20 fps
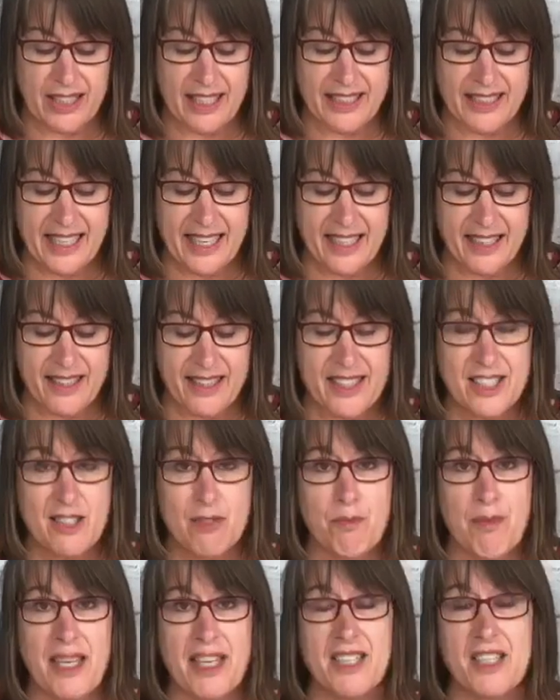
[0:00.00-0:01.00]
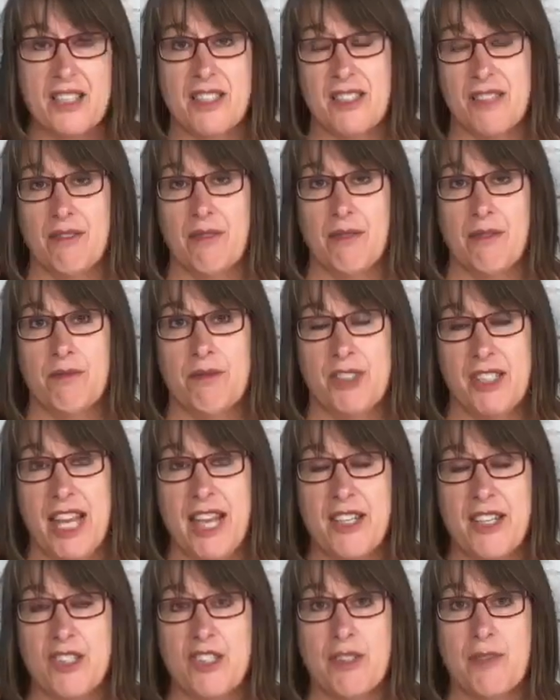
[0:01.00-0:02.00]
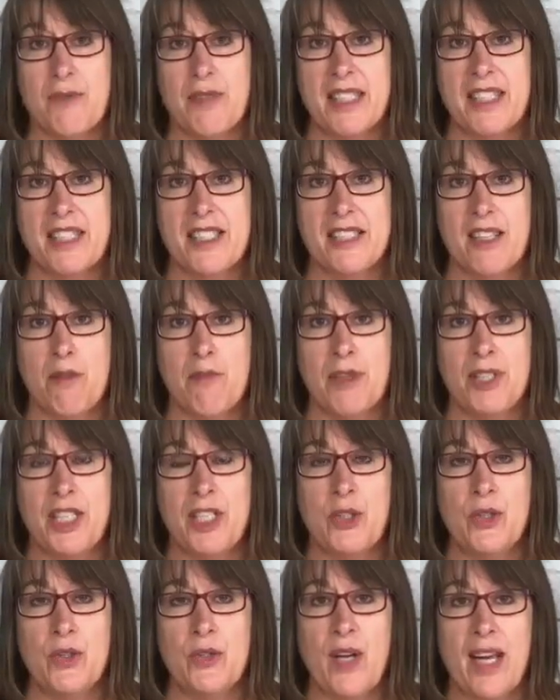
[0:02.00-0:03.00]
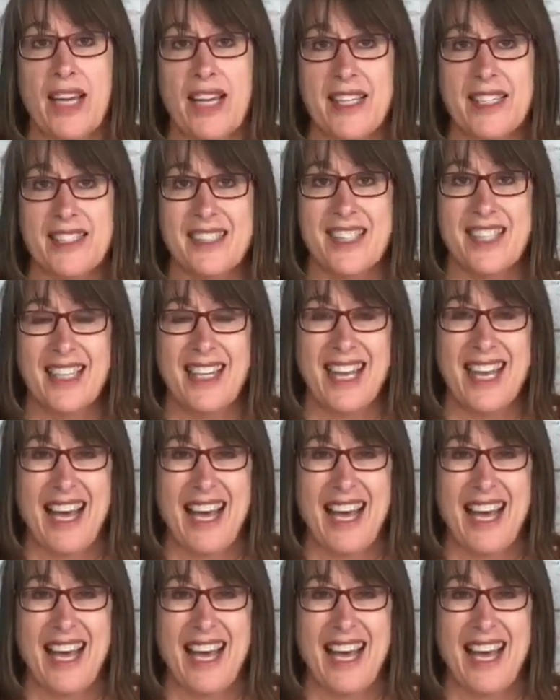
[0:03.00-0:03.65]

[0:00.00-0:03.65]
Again, this makes sense because somebody who has